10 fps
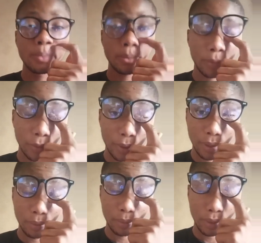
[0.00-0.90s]
Okay,
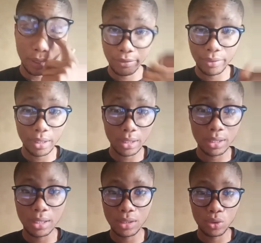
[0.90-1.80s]
I've tested
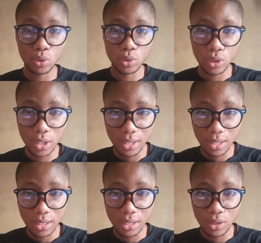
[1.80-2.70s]
it so you can see
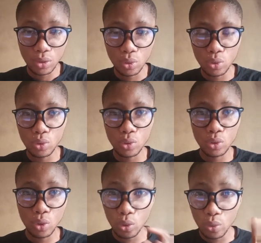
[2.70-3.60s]
it. Don't use
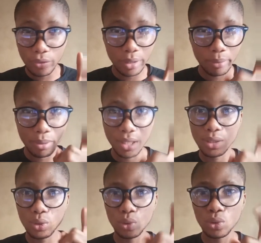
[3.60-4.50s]
corn over, please
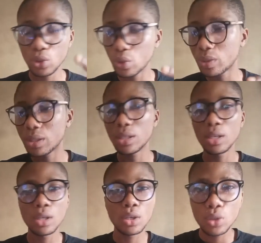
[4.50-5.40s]
don't use it.
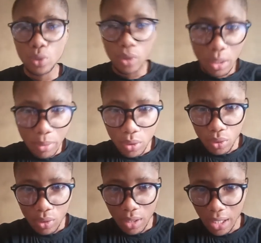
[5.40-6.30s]
So let me also
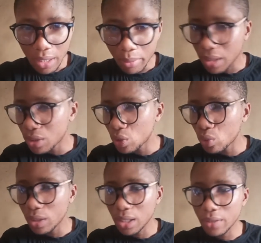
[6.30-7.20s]
type it. You
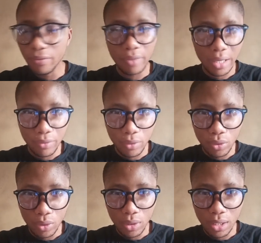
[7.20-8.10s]
need 5
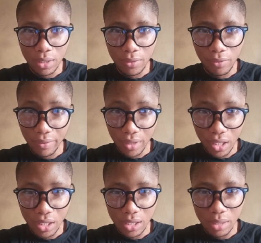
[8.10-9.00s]

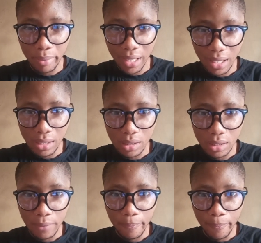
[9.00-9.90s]
kg maize.
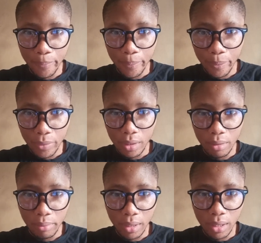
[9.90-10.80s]

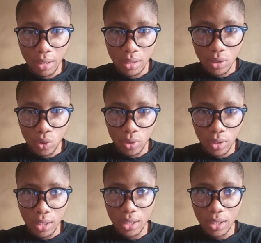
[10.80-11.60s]
You need